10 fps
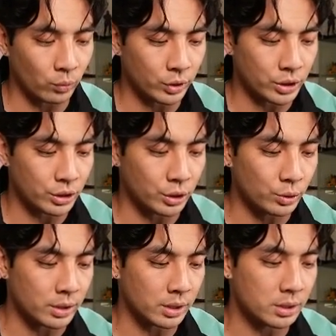We just
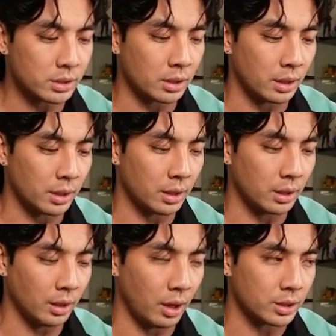use this
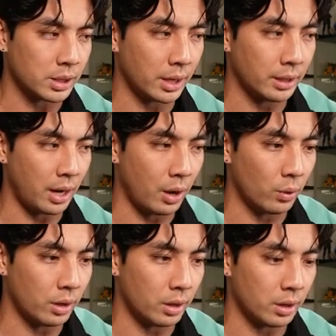alongside
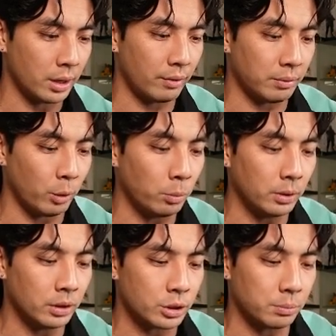our heavy
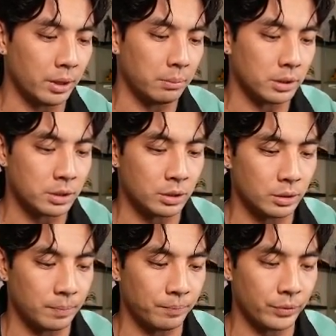mobile to be able to